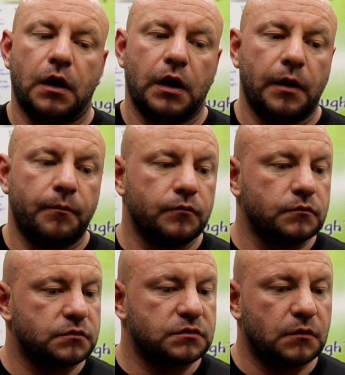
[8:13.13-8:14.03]

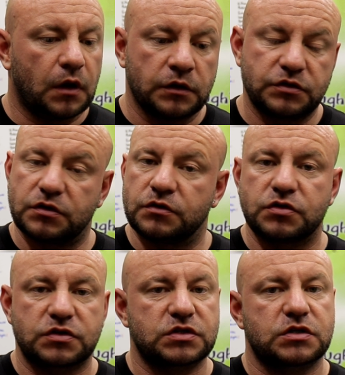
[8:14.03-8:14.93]
and
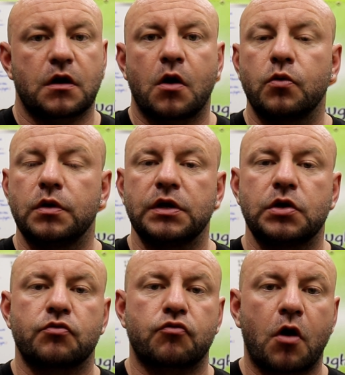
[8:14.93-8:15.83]
just
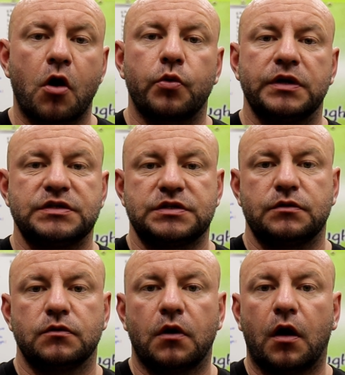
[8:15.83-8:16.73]
slowly grow
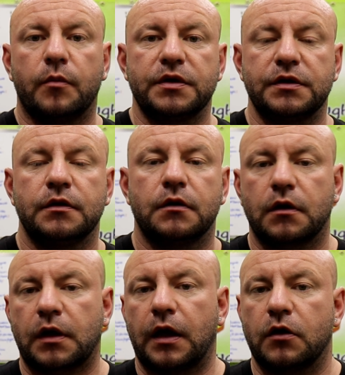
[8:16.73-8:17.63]
into your hobby,
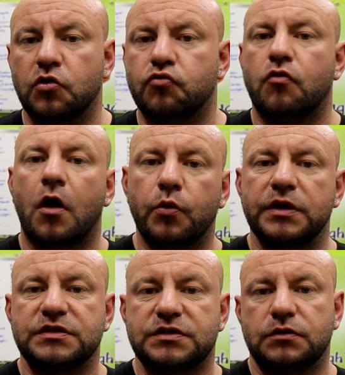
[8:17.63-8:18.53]
okay?
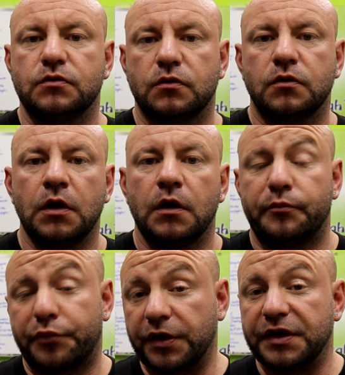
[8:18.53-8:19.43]
Grow into your
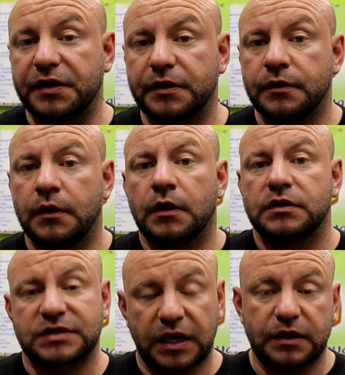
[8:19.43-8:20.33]
breeding.
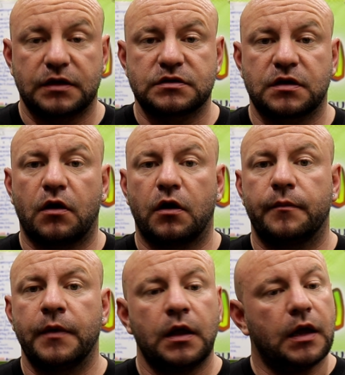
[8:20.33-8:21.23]
Take your
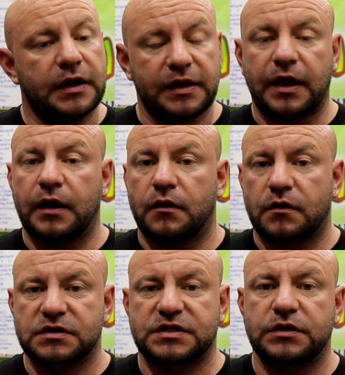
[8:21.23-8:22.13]
time. And again,
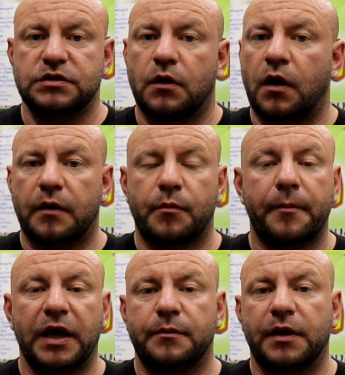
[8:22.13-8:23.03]
like I said, you know, I had
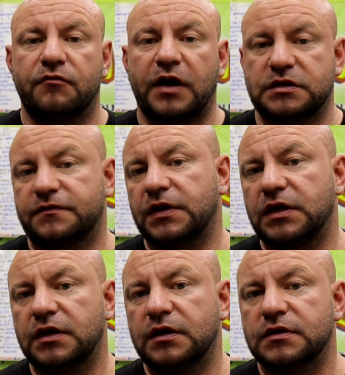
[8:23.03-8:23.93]
my melamine racks for
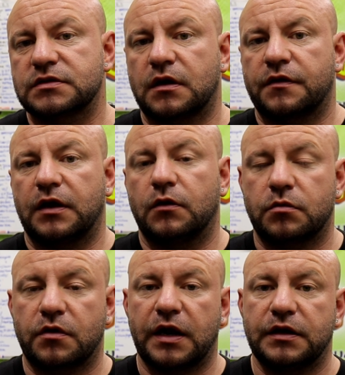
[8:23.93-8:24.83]
years. I then
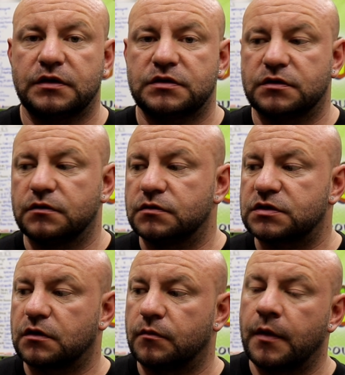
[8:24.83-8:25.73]
upgraded to
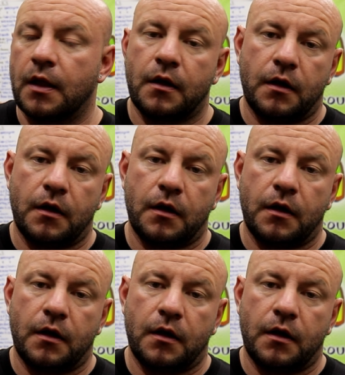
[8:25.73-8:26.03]
some